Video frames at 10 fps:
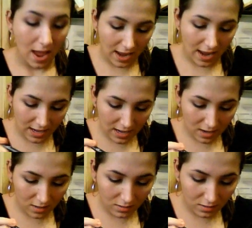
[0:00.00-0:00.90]
And
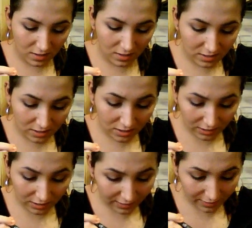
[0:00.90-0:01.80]
it's
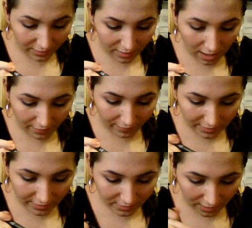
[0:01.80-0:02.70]
clear,
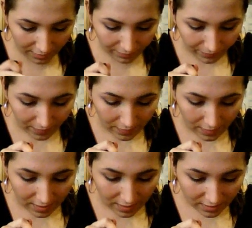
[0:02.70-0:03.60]
obviously.
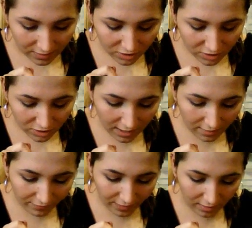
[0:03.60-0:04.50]
It's
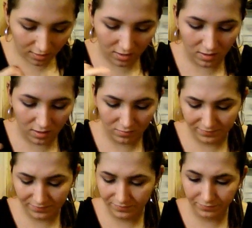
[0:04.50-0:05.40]
kind of like a
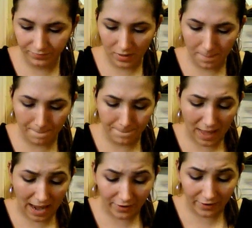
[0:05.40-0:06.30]

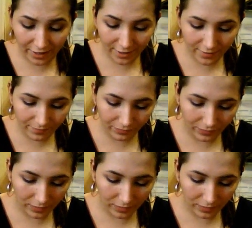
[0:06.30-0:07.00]
barrier